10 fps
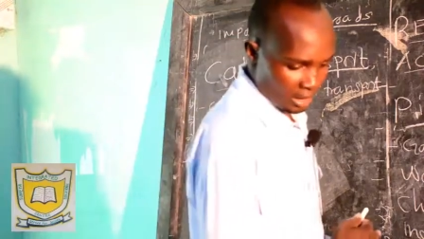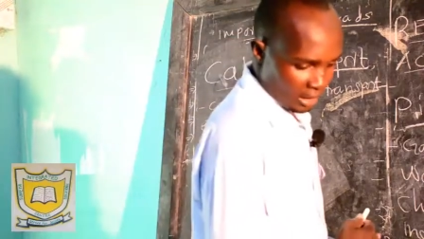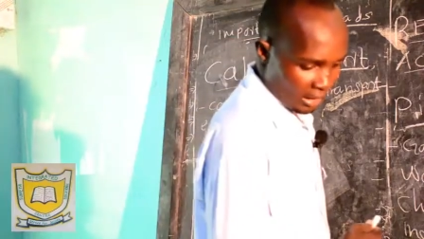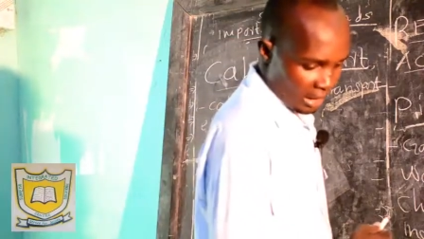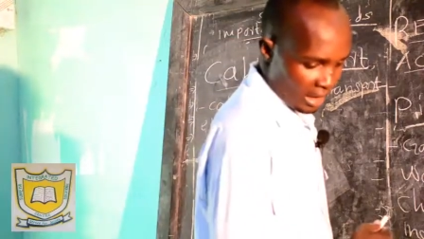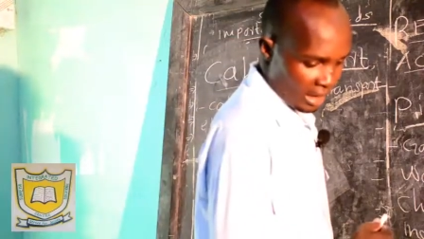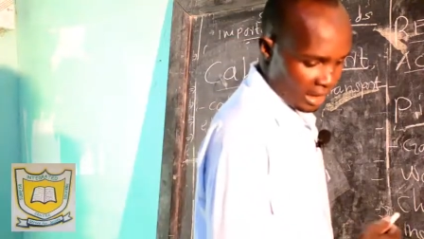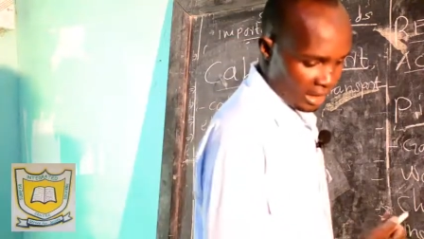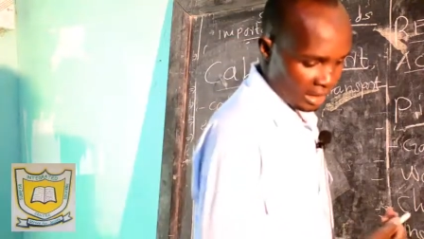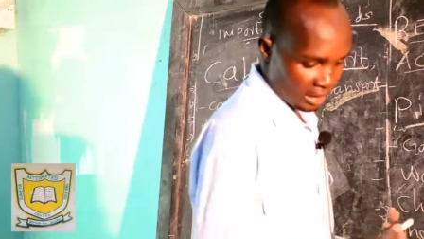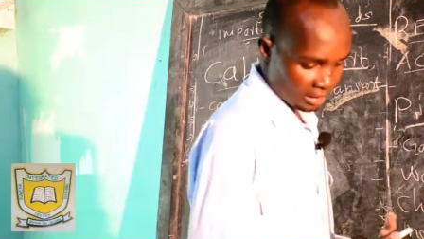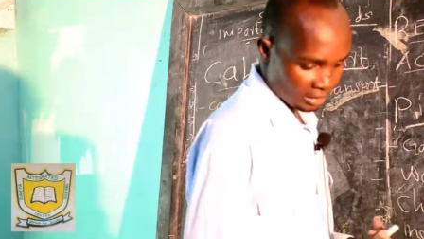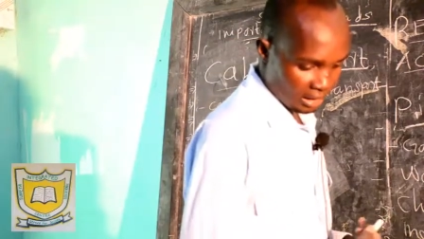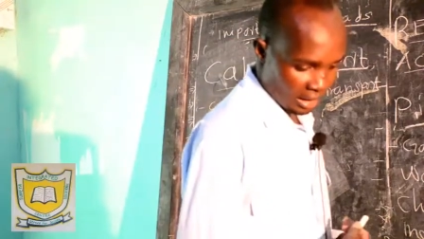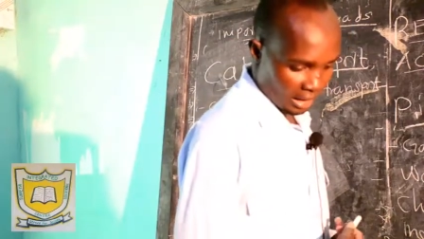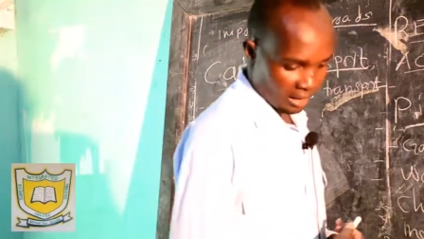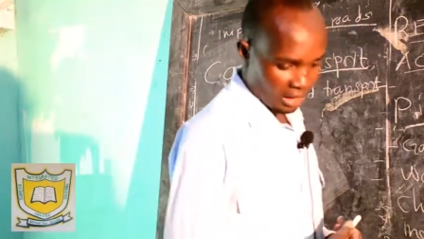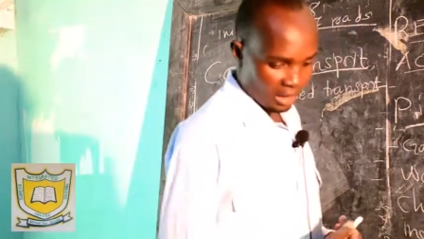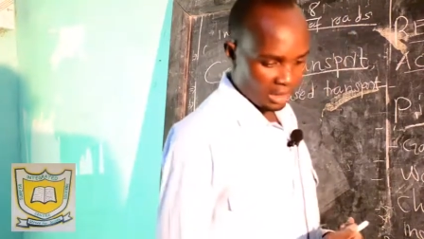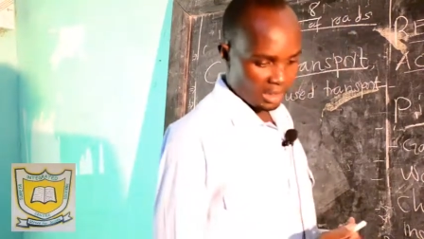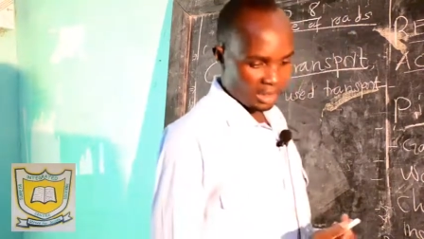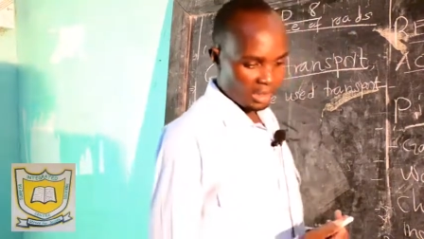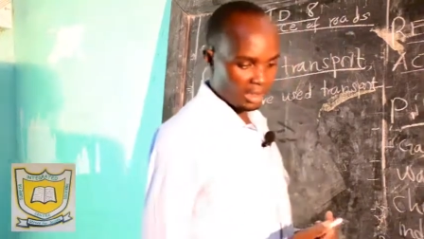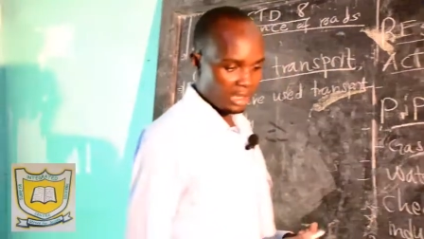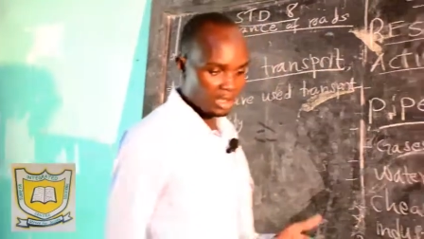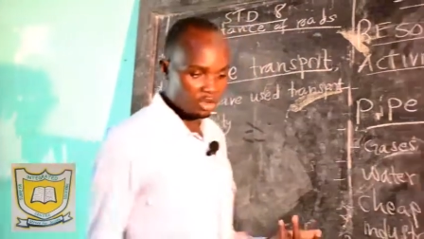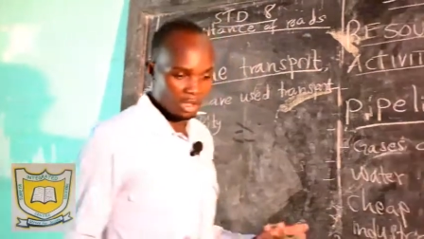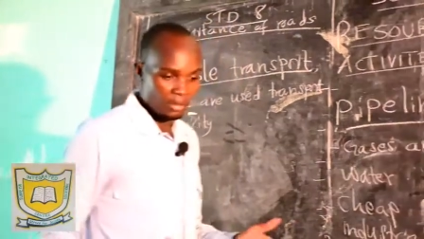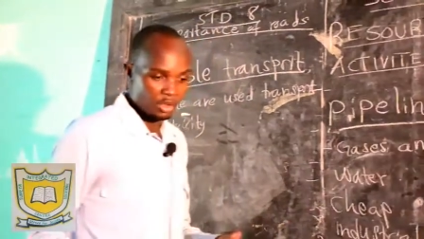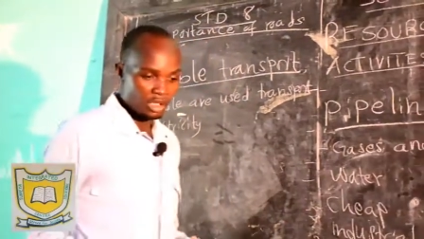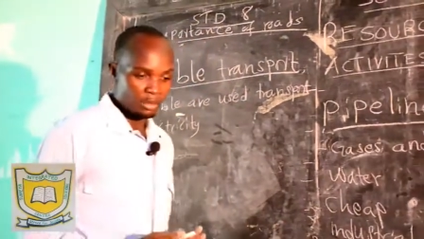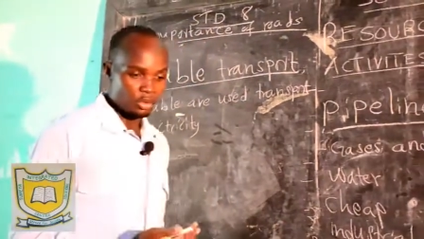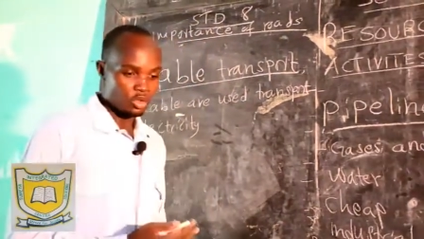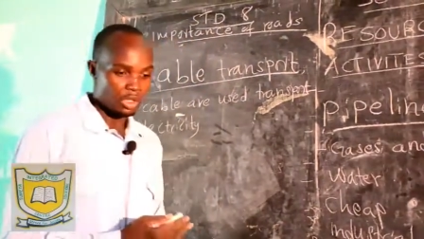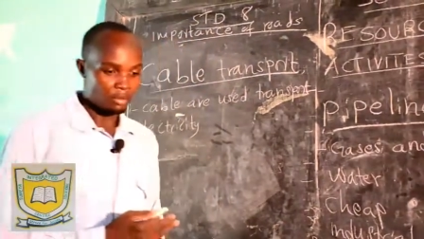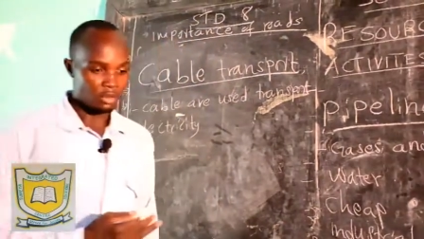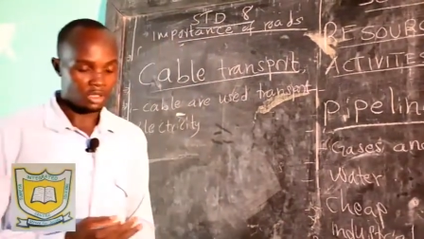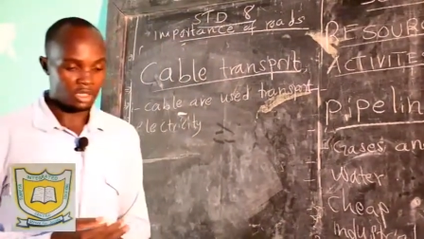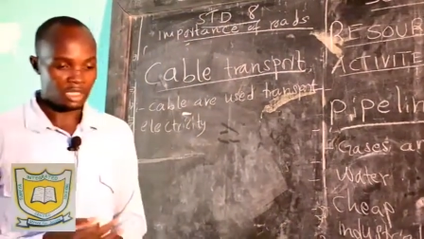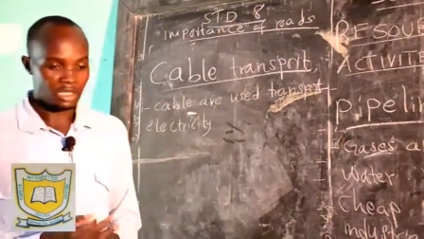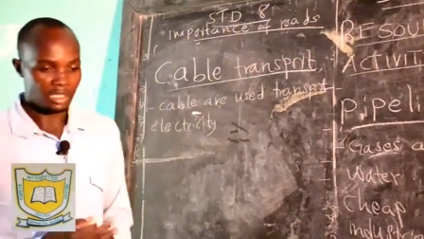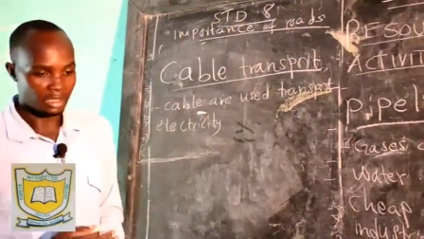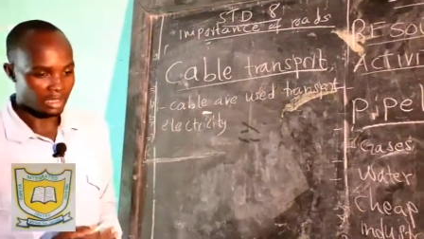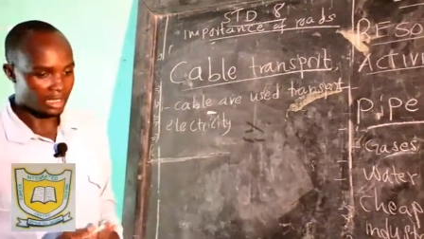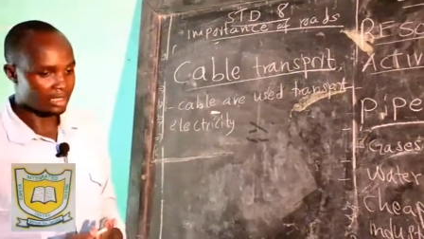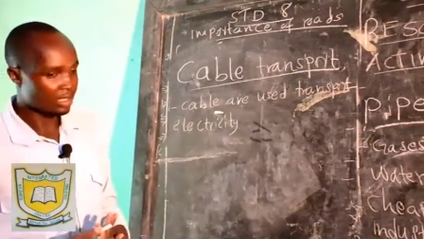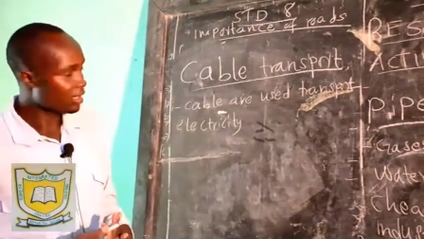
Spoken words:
And then I think that's all about cable transport. It's just like that.